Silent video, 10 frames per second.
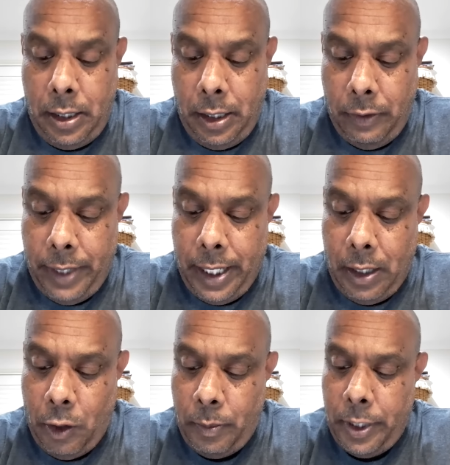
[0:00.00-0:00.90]

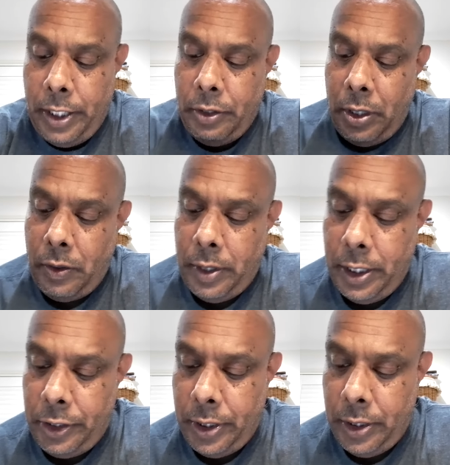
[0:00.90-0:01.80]
real operational
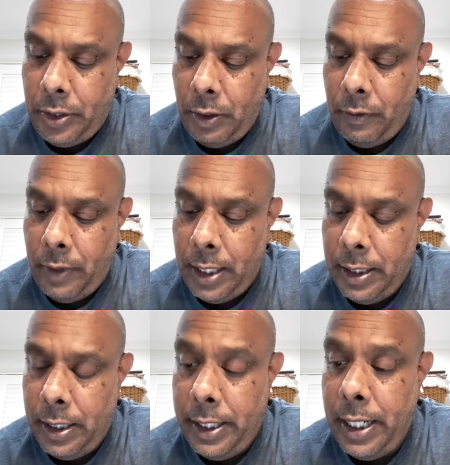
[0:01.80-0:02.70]
conditions rather
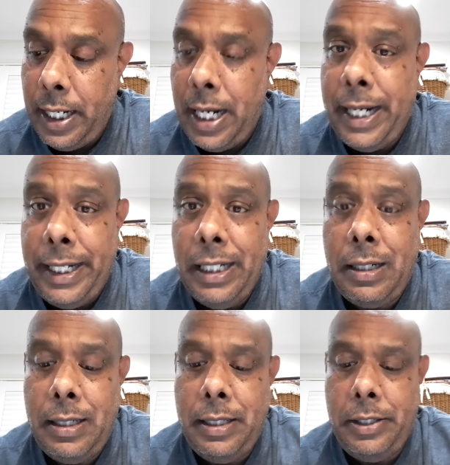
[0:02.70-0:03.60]
than ideal
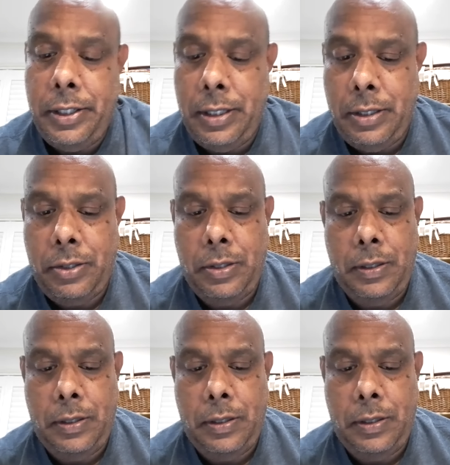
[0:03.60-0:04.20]
conditions.